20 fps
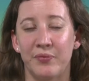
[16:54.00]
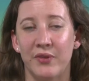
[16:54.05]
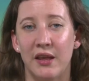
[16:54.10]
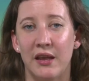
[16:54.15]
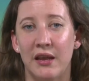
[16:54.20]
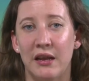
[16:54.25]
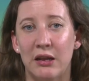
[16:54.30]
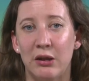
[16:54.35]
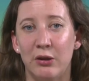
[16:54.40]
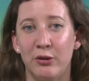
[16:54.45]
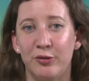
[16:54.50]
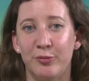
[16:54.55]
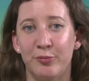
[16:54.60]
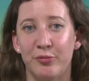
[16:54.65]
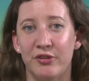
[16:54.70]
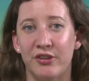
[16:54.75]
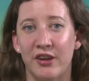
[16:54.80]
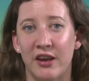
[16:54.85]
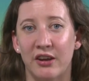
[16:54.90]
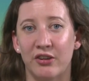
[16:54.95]
includes
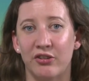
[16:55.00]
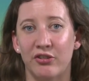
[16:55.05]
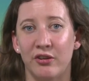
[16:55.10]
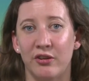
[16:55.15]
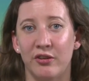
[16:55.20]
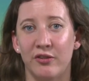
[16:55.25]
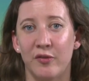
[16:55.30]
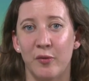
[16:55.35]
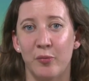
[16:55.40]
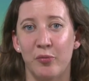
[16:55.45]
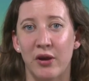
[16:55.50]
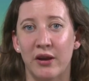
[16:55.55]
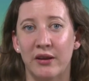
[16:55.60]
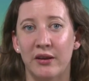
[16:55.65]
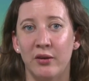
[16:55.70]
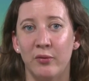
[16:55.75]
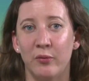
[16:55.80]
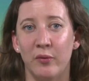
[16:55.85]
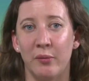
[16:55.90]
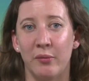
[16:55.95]
protections for
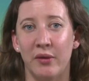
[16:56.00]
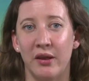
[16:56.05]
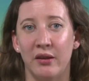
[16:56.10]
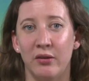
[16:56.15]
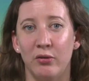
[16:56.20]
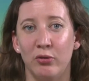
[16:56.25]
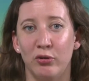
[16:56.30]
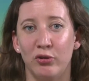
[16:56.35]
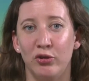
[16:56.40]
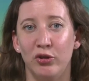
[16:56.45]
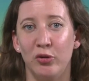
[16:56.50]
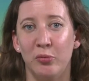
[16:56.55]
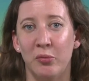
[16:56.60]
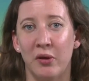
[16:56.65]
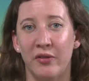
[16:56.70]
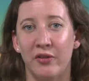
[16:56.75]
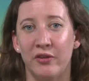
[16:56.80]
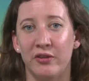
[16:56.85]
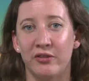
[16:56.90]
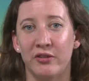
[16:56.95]
pregnant women or new
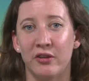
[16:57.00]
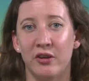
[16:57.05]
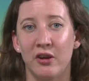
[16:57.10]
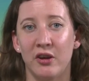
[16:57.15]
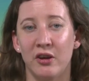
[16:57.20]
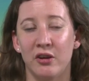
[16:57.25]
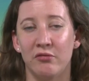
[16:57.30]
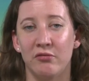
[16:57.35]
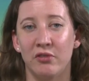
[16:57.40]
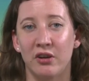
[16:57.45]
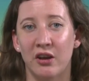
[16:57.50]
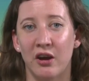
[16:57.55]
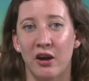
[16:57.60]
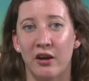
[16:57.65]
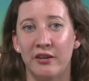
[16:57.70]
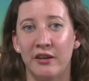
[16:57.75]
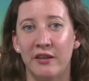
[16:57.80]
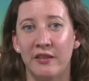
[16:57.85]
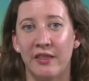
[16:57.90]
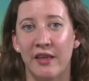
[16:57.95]
mothers
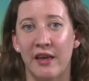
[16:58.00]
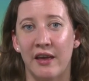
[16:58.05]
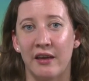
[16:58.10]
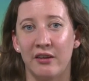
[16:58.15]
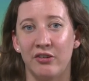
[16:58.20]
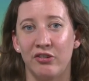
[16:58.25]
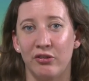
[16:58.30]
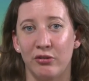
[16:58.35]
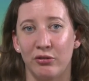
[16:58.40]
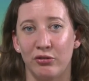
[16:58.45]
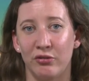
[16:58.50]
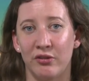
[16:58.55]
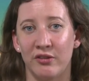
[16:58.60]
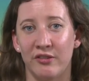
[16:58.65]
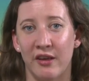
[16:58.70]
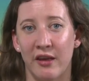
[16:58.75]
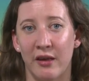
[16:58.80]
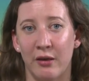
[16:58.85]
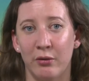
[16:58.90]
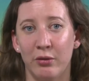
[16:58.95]
regarding their children's
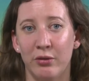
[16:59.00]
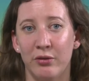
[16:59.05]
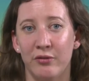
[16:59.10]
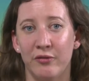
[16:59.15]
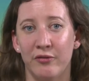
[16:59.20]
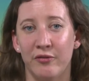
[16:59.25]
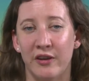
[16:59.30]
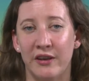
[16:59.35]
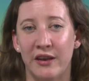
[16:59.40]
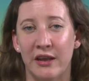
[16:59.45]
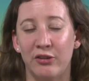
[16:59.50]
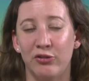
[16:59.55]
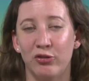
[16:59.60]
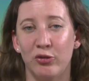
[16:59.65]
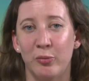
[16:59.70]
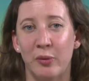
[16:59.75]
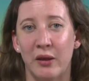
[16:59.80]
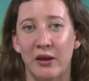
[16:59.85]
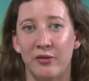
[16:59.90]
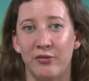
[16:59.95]
health,
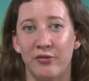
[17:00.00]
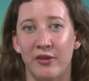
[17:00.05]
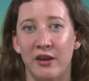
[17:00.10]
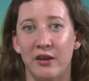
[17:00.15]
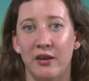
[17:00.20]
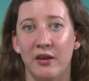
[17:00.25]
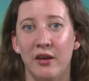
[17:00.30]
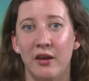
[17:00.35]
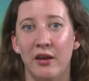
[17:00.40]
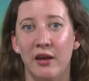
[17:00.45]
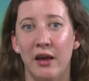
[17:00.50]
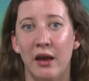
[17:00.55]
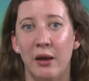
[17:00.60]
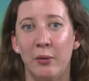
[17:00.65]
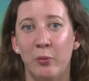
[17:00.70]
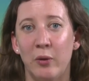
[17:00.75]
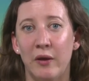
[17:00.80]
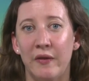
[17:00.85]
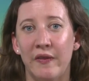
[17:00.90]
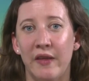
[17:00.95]
financial benefit,
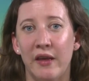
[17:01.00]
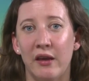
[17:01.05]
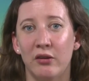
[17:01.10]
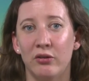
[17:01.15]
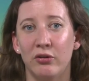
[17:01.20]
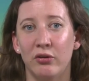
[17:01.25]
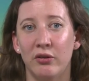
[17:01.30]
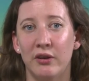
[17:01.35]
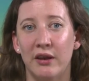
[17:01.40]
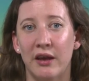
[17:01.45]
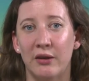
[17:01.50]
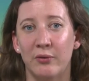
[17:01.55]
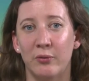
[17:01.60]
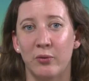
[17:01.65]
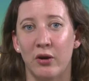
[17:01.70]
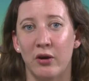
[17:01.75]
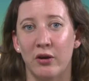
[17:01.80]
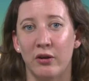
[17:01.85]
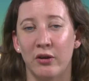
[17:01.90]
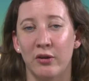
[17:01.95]
and when they are not at
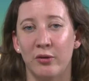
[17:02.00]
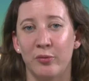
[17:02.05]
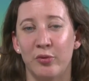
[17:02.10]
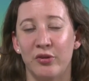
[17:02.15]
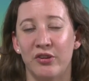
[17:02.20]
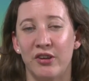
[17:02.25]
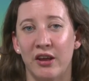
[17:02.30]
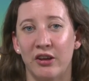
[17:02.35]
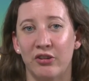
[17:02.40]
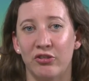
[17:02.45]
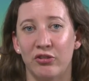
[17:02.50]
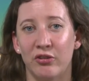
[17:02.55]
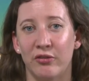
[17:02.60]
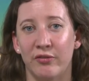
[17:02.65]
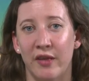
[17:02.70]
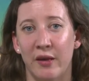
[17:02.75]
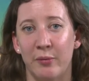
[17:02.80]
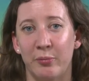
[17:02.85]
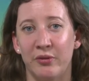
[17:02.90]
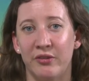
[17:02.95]
work and protection of
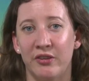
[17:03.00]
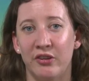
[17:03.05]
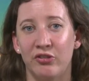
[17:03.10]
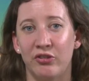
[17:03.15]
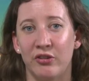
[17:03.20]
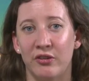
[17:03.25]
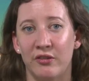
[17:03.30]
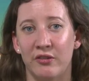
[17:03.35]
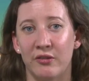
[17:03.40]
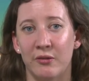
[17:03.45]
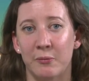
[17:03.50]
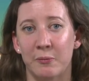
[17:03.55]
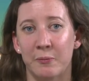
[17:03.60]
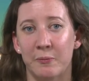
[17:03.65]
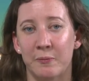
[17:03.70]
their positions.